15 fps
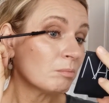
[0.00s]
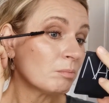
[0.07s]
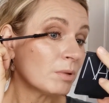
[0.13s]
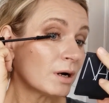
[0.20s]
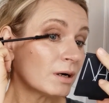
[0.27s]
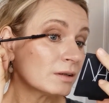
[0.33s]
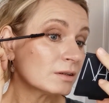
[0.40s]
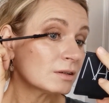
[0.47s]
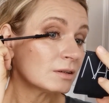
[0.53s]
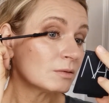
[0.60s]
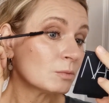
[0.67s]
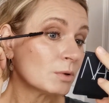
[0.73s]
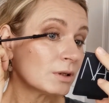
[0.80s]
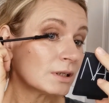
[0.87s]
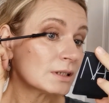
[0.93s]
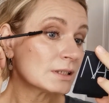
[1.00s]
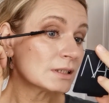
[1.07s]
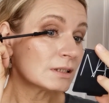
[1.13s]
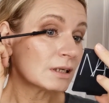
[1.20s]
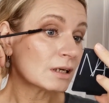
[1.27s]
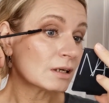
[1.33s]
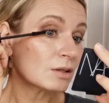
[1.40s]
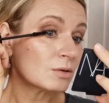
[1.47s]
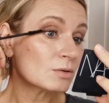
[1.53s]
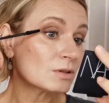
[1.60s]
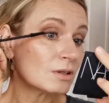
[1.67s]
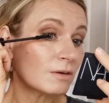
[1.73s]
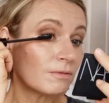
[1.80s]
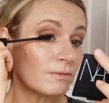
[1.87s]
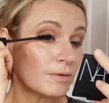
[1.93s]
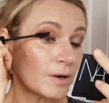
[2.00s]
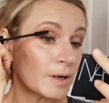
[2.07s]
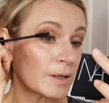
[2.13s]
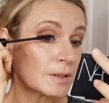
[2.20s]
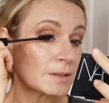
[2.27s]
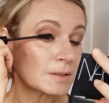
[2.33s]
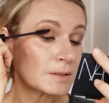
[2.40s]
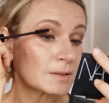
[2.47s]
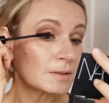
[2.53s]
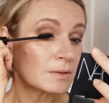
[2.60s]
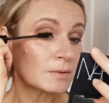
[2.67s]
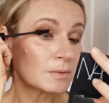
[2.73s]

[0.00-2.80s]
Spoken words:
But when I start using first,